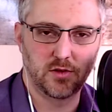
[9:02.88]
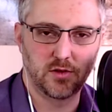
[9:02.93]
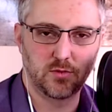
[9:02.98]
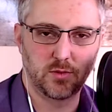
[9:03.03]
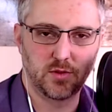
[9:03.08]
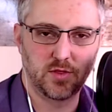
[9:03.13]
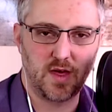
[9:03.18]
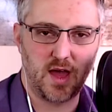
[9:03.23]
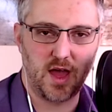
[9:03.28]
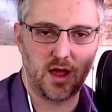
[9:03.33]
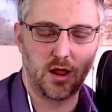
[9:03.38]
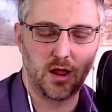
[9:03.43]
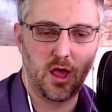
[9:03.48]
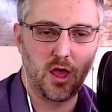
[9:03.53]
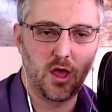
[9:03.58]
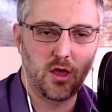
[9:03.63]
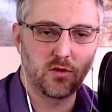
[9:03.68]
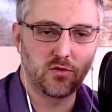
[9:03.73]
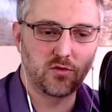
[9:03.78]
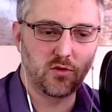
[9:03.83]
with that.
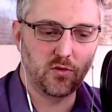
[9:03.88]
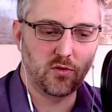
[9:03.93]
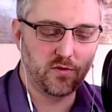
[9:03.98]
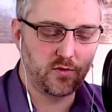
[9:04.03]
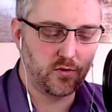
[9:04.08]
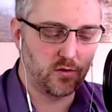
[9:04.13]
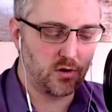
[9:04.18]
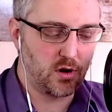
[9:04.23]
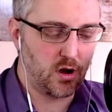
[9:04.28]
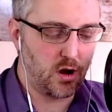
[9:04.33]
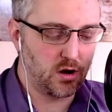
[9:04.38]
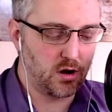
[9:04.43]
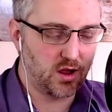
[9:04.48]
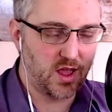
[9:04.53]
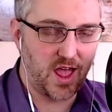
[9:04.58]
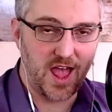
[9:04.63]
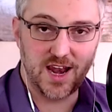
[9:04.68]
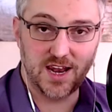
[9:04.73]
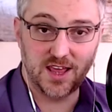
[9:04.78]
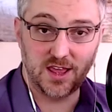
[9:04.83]
So for our
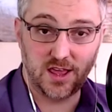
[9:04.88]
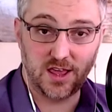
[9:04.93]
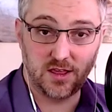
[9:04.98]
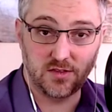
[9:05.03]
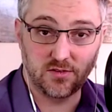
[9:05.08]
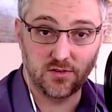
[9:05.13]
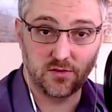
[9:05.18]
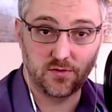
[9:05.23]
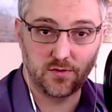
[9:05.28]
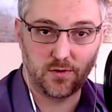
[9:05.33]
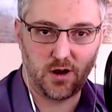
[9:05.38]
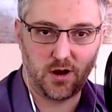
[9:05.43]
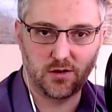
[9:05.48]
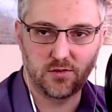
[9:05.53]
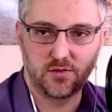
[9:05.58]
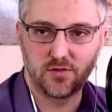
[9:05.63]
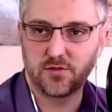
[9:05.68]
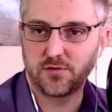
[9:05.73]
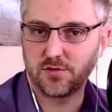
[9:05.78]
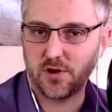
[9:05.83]
catechesis, for our
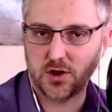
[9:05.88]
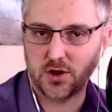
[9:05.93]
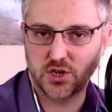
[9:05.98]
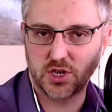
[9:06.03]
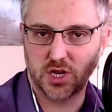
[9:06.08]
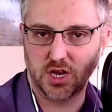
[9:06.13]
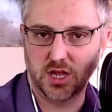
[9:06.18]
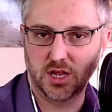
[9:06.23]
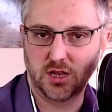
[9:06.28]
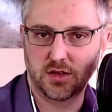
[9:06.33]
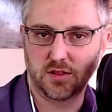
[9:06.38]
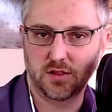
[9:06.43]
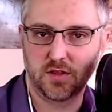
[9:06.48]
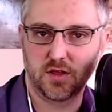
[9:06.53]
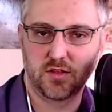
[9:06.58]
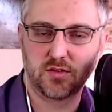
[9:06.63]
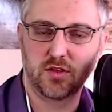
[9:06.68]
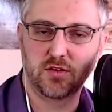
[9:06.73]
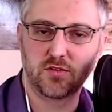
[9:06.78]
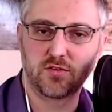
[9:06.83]
instruction into this
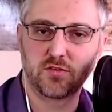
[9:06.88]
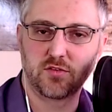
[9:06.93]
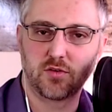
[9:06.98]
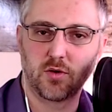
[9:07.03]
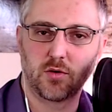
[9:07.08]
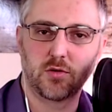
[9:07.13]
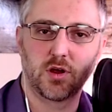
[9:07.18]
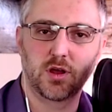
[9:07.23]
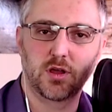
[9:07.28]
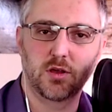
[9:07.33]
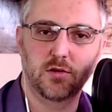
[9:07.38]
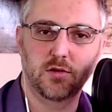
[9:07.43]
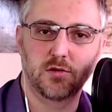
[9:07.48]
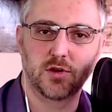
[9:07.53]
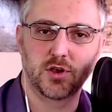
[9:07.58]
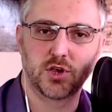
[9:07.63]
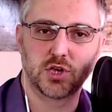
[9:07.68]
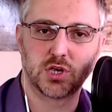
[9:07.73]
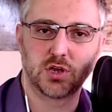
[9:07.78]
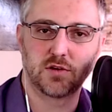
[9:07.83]
historic
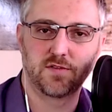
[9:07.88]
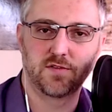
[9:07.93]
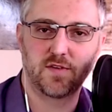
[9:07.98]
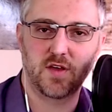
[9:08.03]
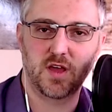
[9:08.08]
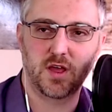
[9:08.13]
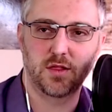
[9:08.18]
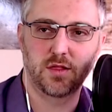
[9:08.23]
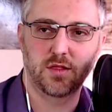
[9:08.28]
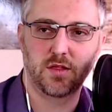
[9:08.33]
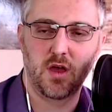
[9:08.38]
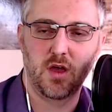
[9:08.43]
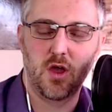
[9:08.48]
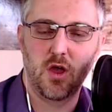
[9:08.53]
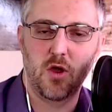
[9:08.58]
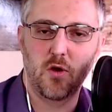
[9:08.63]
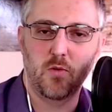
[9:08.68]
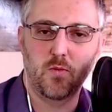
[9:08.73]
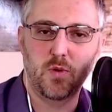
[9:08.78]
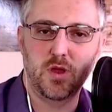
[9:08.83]
Christian faith,
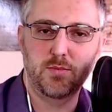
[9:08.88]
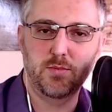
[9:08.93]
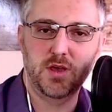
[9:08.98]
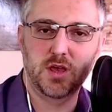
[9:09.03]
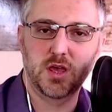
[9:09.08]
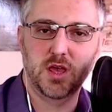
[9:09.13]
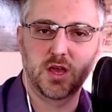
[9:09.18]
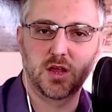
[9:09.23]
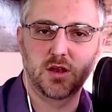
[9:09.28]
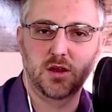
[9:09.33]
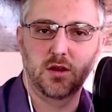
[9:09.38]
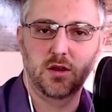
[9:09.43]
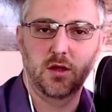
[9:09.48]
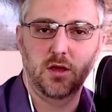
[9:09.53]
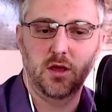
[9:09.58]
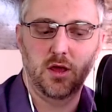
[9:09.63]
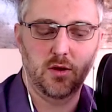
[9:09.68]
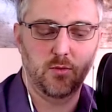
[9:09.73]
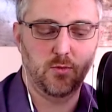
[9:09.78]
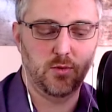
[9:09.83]
we begin
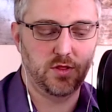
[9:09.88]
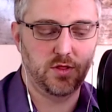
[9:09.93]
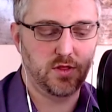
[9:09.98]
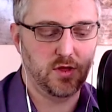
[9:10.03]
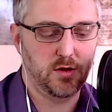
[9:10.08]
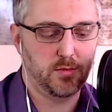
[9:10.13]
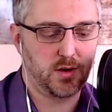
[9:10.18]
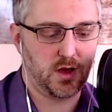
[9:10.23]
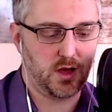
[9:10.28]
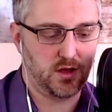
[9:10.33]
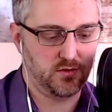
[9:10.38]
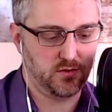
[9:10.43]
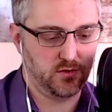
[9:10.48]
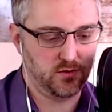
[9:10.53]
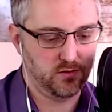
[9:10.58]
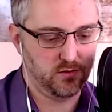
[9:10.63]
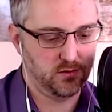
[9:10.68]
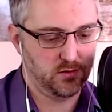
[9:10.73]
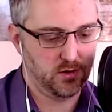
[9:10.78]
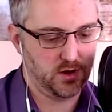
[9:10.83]
with the Apostles'
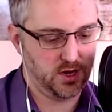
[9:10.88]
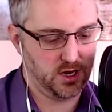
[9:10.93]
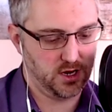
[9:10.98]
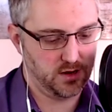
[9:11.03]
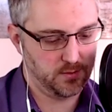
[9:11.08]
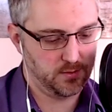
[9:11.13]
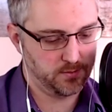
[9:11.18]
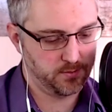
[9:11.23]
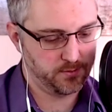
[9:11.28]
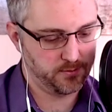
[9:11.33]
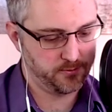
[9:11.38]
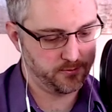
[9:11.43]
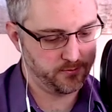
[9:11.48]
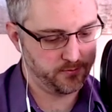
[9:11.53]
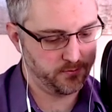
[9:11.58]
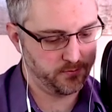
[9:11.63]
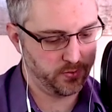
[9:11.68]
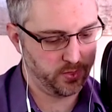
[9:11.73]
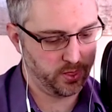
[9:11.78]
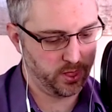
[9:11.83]
Creed.
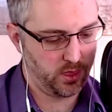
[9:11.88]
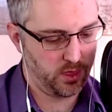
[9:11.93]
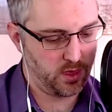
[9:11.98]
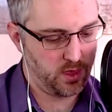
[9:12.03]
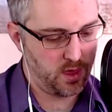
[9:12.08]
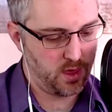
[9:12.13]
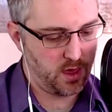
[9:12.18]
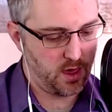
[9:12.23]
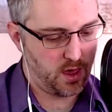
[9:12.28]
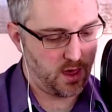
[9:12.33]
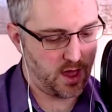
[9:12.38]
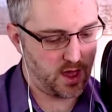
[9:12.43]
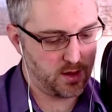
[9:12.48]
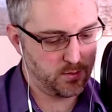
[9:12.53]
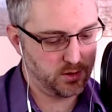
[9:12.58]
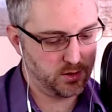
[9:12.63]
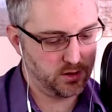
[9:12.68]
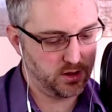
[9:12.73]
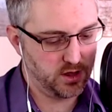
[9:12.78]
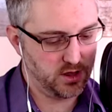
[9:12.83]
I
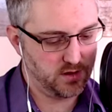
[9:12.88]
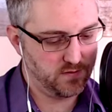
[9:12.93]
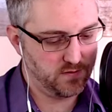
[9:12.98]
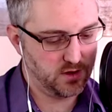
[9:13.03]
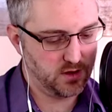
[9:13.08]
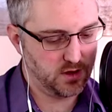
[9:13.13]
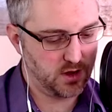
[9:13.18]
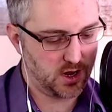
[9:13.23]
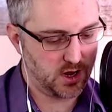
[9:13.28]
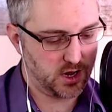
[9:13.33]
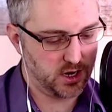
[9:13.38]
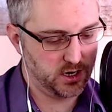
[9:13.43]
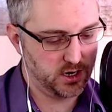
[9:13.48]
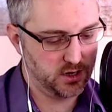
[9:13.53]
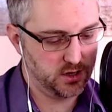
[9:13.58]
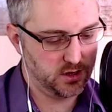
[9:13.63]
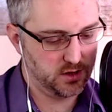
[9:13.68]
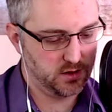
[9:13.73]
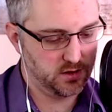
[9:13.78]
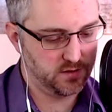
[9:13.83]
believe in God,
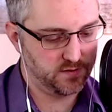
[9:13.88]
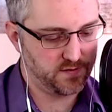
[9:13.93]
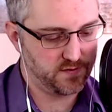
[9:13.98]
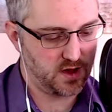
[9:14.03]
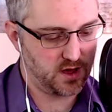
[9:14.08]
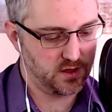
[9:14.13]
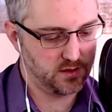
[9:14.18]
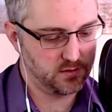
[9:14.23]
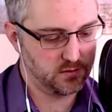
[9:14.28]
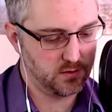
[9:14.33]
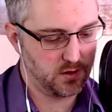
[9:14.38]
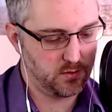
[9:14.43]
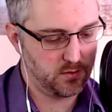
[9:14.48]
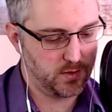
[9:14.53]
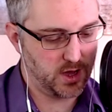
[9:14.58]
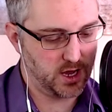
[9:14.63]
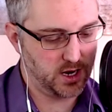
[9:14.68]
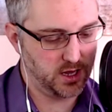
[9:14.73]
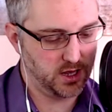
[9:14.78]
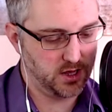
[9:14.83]
the Father
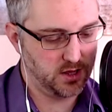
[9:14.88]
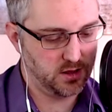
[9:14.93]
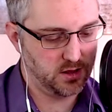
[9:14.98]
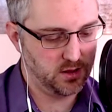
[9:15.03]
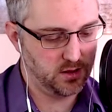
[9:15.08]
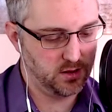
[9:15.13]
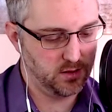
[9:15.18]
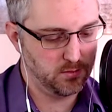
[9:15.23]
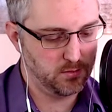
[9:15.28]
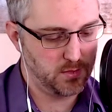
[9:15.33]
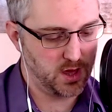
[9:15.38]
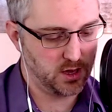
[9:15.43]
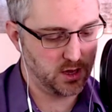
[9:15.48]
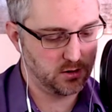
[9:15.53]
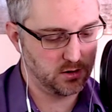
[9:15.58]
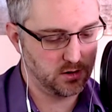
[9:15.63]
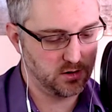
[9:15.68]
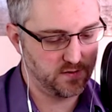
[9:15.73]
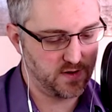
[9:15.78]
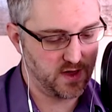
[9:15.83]
Almighty, maker
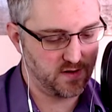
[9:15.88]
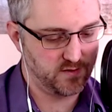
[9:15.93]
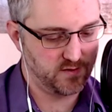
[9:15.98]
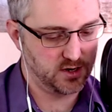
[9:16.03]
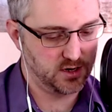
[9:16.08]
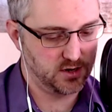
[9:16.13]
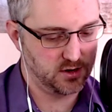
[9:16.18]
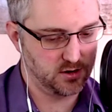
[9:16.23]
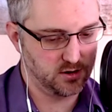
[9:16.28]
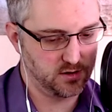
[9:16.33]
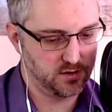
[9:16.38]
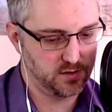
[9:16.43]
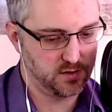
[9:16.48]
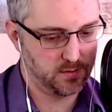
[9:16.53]
of heaven and earth.